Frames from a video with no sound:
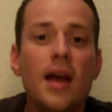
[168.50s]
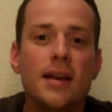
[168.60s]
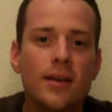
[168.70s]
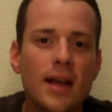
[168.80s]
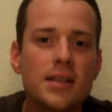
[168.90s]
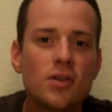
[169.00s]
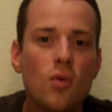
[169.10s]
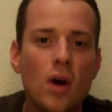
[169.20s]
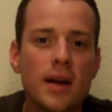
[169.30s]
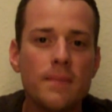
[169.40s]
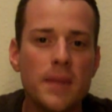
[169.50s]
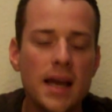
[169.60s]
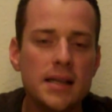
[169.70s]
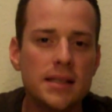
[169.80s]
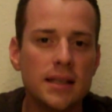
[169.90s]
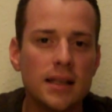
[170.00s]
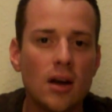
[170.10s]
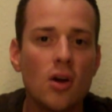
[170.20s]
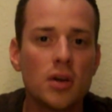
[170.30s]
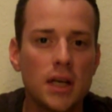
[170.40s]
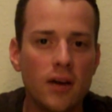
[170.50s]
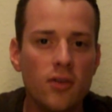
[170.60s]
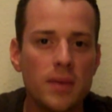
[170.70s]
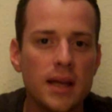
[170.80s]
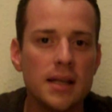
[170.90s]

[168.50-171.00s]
Now that's quite amazing that our government